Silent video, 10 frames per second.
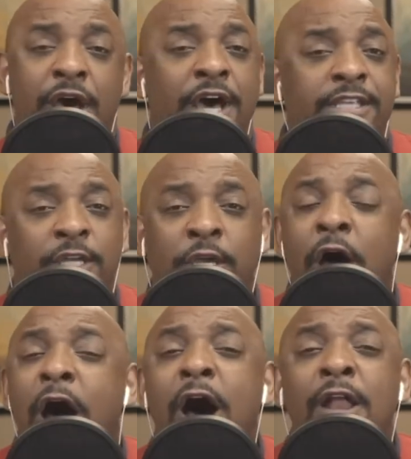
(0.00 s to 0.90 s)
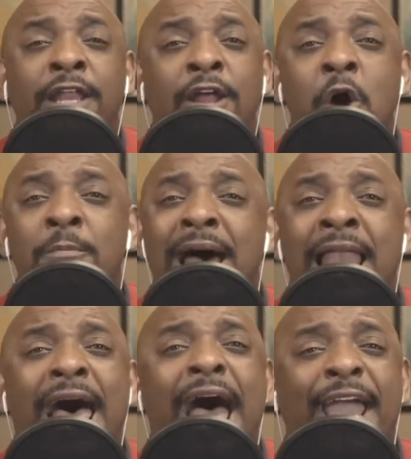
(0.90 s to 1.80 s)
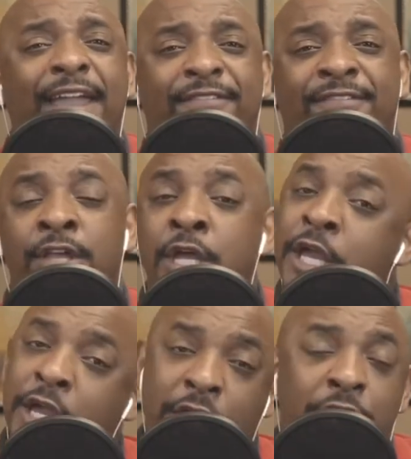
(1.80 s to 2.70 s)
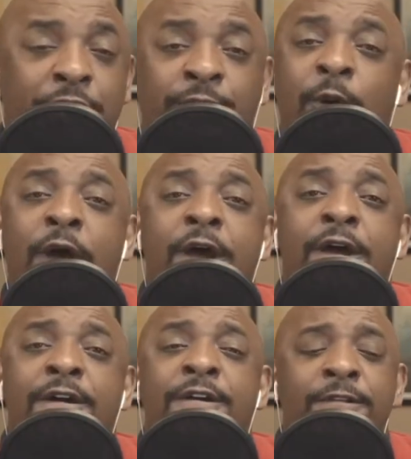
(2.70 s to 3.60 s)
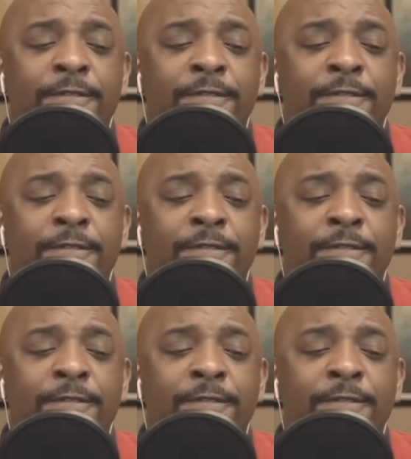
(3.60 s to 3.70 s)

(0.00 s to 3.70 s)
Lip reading: Because the calling on my life is worth